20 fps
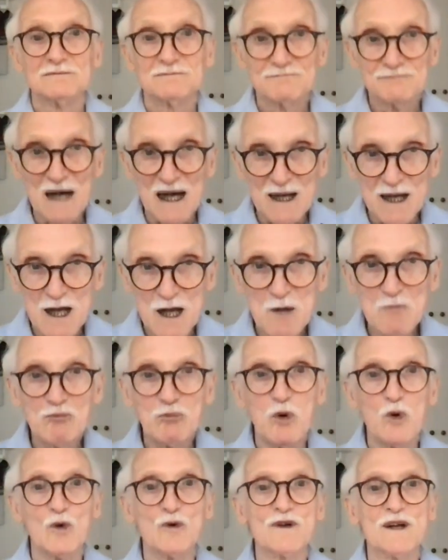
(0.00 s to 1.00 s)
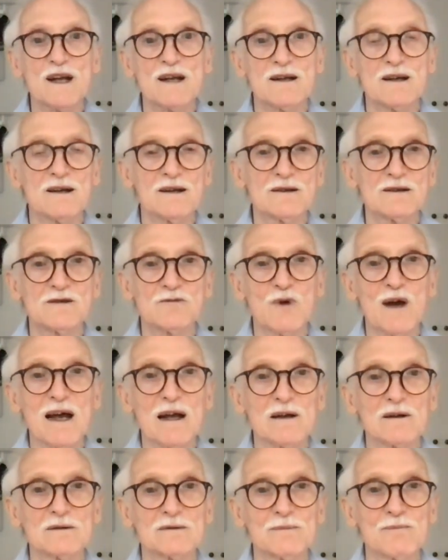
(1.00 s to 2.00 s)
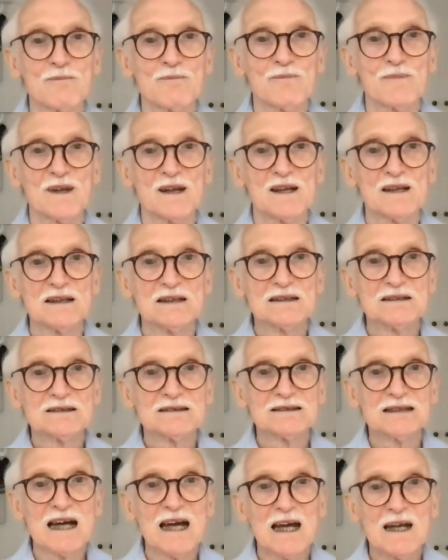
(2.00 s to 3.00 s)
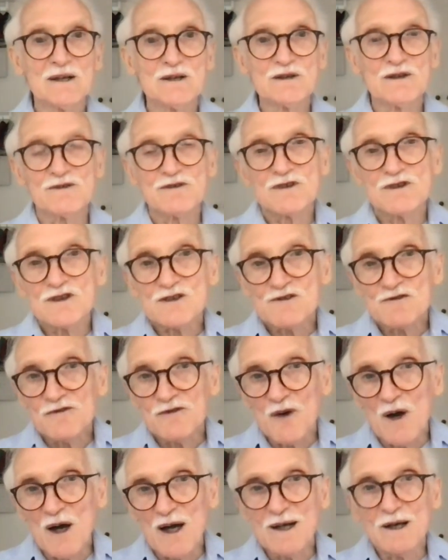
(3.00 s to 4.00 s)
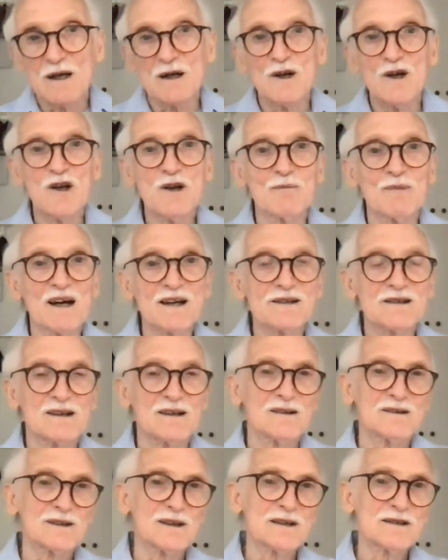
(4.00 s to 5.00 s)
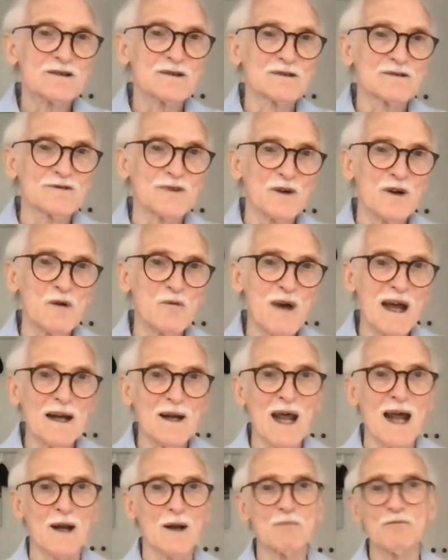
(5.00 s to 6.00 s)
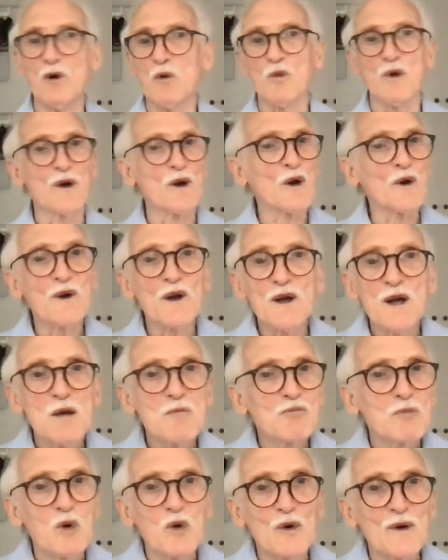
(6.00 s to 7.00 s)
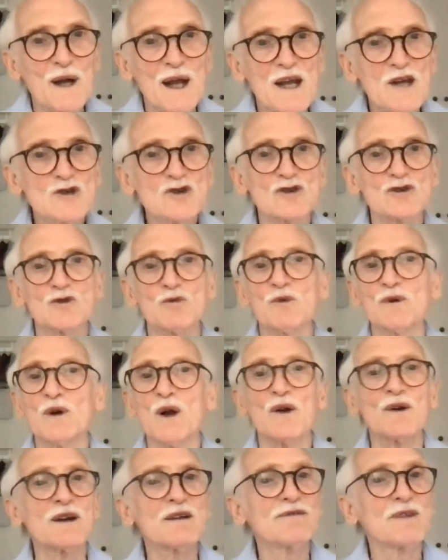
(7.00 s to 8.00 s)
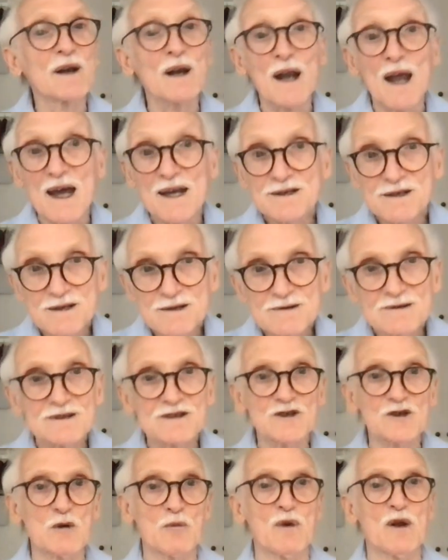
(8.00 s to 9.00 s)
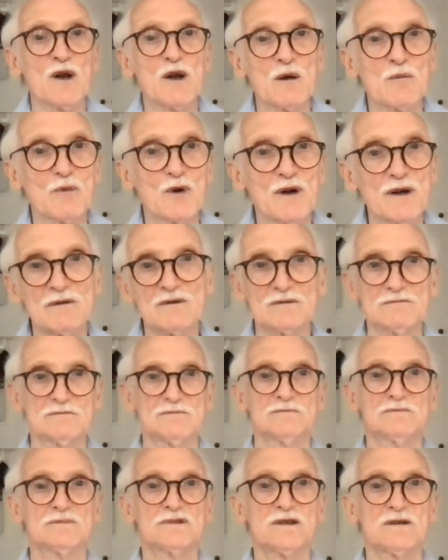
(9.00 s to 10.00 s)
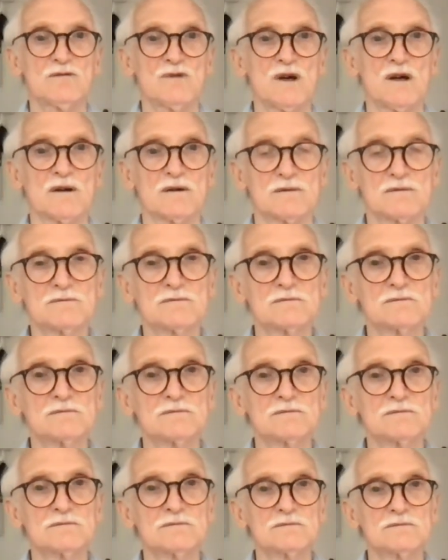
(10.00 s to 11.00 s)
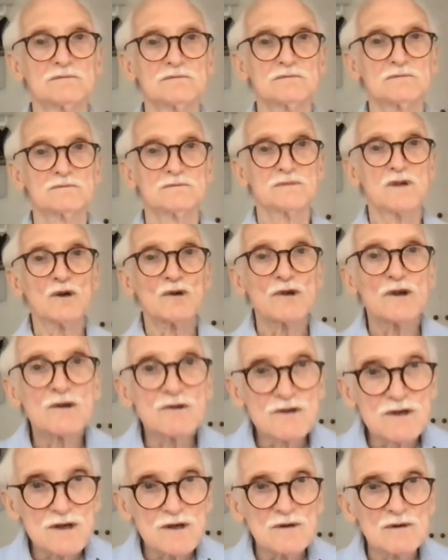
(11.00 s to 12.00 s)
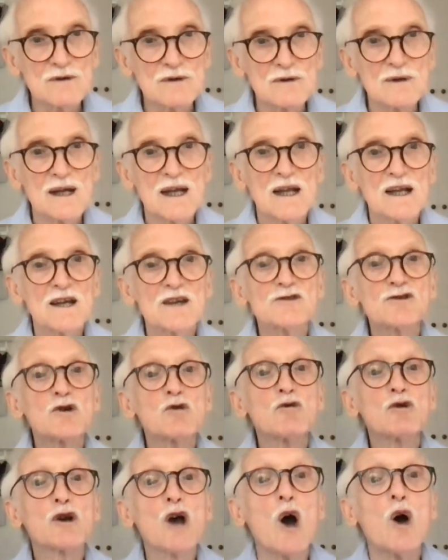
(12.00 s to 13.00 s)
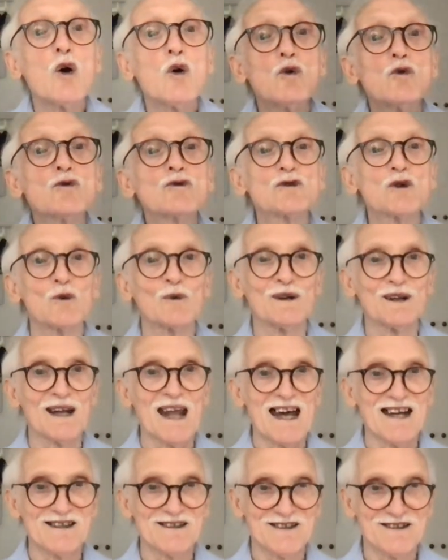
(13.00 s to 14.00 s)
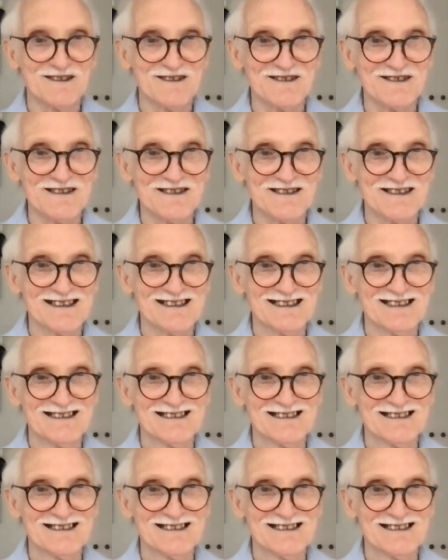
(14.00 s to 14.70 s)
by importing as well. And just finally, you might say, oh, that's all very well, Alan, but we're not an import agent. We're not even licensed to be an importer. So what? All you do is you go to a licensed